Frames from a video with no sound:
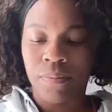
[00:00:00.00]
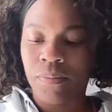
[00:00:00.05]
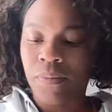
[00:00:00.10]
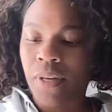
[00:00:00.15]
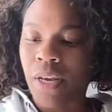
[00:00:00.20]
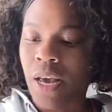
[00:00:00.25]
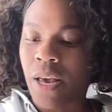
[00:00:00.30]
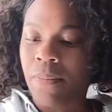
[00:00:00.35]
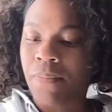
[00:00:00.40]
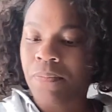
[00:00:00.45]

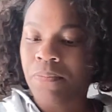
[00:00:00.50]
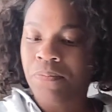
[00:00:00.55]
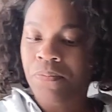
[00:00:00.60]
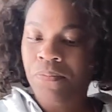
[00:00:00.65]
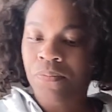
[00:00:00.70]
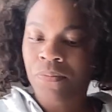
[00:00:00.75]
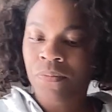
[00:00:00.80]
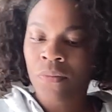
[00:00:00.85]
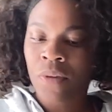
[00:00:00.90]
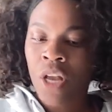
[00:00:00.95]
Okay.
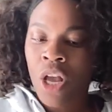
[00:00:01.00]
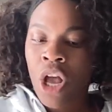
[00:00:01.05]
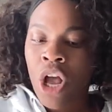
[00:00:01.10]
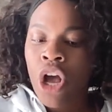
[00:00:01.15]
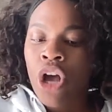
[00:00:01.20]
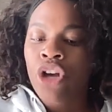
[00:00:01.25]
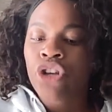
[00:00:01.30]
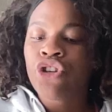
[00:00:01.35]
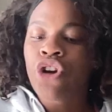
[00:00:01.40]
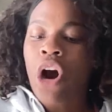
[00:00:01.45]

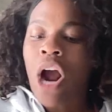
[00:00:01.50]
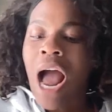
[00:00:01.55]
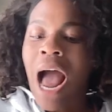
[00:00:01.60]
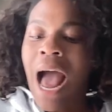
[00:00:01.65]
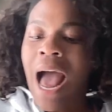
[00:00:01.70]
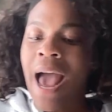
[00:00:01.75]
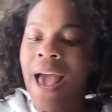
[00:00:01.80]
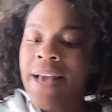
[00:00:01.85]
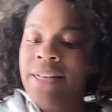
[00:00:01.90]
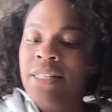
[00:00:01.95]
Your
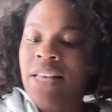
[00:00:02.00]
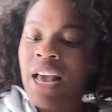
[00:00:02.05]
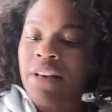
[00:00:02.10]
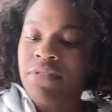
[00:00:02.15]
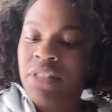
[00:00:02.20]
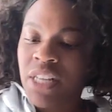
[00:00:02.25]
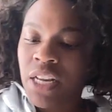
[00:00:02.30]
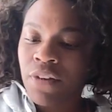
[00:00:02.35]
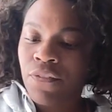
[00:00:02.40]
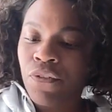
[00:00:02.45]
eyes have
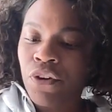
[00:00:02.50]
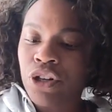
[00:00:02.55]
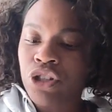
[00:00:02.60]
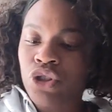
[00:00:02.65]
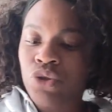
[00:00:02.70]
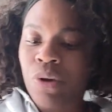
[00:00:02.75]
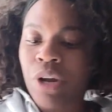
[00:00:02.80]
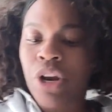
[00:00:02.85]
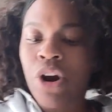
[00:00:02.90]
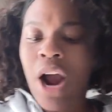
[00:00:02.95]
seen, verse
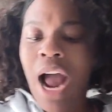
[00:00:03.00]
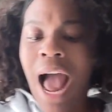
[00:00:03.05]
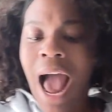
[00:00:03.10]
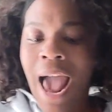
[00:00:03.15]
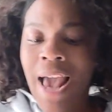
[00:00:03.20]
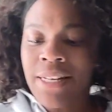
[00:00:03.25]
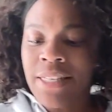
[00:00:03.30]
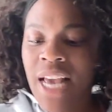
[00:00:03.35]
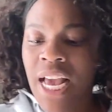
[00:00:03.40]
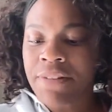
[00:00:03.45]
3, your
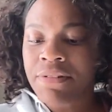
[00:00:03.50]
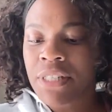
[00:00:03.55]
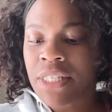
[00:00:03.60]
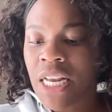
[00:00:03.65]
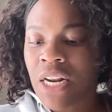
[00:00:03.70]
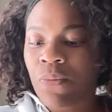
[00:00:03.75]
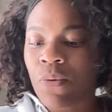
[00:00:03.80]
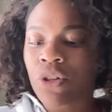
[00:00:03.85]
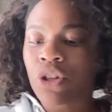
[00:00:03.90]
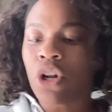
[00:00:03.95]
eyes have
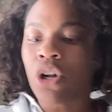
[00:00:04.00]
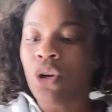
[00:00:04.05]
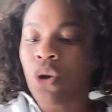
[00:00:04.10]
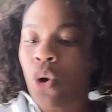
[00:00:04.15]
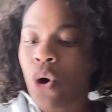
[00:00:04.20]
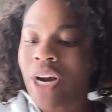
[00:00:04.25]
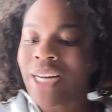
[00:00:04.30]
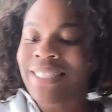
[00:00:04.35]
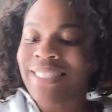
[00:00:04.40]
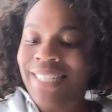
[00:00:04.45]
seen what the
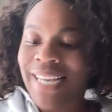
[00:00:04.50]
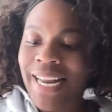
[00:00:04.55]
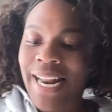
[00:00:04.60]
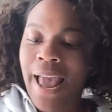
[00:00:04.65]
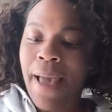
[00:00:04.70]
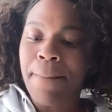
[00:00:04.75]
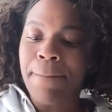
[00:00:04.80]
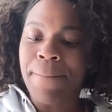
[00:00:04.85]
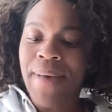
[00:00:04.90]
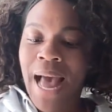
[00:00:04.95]
Lord did
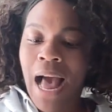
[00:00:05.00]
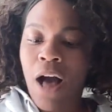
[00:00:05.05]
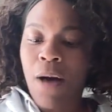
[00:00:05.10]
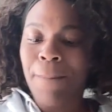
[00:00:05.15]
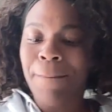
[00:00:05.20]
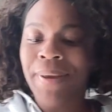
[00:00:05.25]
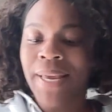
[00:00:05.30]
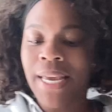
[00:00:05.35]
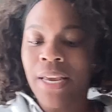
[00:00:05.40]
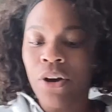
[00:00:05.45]
at Baal
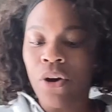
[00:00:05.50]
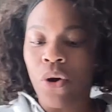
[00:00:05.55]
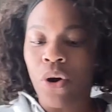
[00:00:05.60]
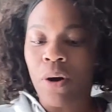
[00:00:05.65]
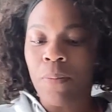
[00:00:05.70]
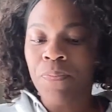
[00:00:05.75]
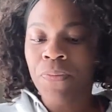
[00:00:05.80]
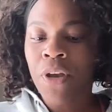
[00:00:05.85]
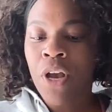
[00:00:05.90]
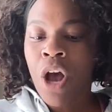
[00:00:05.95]
Peor.
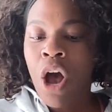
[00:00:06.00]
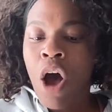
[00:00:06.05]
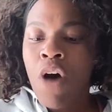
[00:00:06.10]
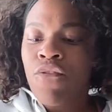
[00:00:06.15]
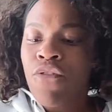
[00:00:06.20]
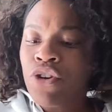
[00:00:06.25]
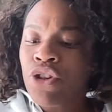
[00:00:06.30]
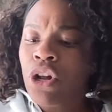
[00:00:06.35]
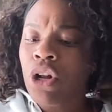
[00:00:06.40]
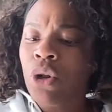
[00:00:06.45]

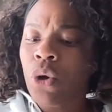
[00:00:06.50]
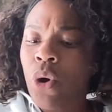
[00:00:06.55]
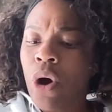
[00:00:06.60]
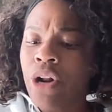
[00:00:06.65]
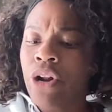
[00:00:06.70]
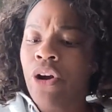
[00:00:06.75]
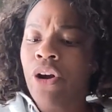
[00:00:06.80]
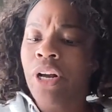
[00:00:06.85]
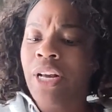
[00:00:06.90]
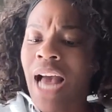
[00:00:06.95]
For the Lord
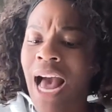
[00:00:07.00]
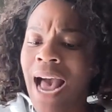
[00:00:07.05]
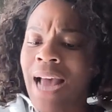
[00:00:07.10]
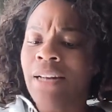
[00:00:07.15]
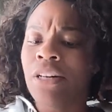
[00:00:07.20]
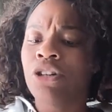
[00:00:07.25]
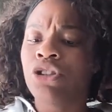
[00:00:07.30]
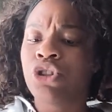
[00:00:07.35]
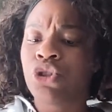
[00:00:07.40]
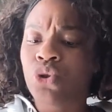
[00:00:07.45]
your God
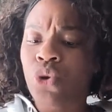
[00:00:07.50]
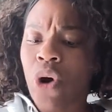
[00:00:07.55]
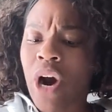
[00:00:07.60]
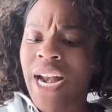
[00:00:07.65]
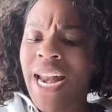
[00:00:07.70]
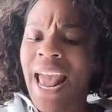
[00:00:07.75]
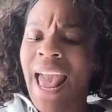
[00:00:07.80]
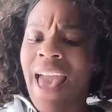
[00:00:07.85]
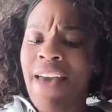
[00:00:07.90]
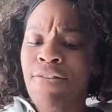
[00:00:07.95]

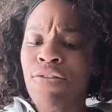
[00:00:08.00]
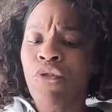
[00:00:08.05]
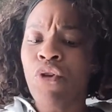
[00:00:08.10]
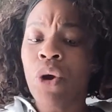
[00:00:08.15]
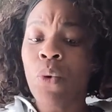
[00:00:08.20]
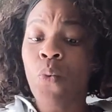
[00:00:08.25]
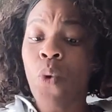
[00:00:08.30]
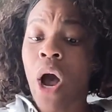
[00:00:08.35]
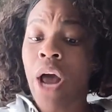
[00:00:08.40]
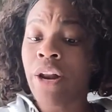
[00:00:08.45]
destroyed every
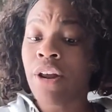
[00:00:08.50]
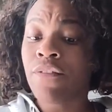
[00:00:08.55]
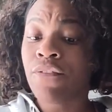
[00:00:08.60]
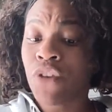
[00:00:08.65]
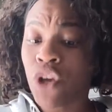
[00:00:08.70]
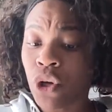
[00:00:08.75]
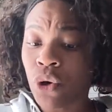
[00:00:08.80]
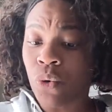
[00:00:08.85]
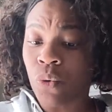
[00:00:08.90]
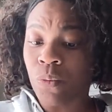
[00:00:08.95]
one of
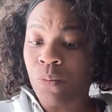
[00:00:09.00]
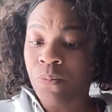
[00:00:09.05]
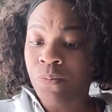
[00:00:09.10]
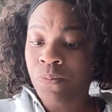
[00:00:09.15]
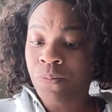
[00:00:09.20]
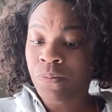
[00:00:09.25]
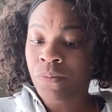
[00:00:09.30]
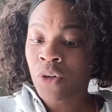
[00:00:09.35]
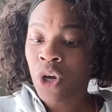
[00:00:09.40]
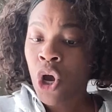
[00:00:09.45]
you
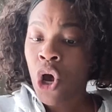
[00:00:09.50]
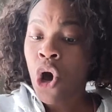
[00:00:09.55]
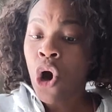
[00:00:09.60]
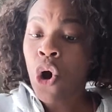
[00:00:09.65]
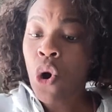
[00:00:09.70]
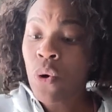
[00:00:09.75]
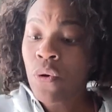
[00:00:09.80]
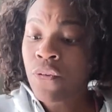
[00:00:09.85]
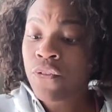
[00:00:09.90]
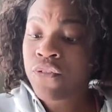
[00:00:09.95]

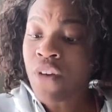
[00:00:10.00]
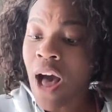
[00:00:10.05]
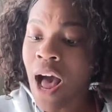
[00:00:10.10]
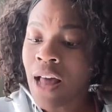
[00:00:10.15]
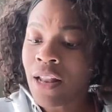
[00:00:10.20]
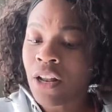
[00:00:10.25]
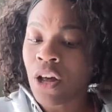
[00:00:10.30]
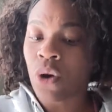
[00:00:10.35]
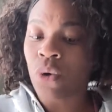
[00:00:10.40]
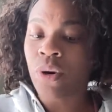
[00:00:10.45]
who
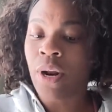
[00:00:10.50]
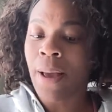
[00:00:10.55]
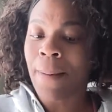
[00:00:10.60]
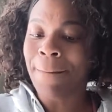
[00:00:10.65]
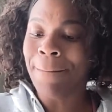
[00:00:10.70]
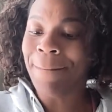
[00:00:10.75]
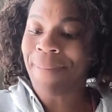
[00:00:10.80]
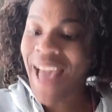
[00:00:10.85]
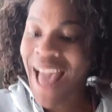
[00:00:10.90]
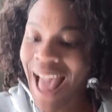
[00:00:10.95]
followed
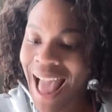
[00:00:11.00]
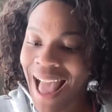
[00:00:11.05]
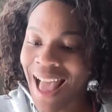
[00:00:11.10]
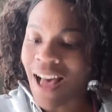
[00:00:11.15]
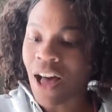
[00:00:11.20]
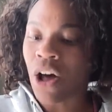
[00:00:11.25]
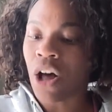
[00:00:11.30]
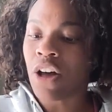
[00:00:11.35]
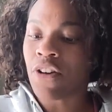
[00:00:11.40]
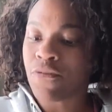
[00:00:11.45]

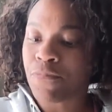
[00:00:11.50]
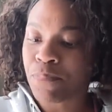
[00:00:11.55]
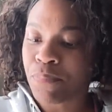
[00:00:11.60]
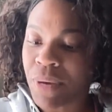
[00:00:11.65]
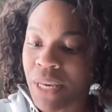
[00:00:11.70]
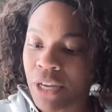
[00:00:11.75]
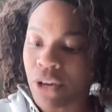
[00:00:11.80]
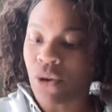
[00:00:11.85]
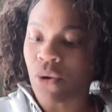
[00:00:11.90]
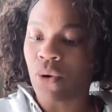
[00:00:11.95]
Baal of
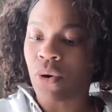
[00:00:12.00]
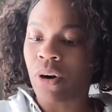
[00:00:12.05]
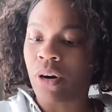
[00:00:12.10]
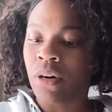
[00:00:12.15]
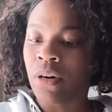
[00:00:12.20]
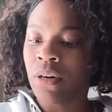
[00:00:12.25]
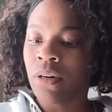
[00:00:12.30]
Peor.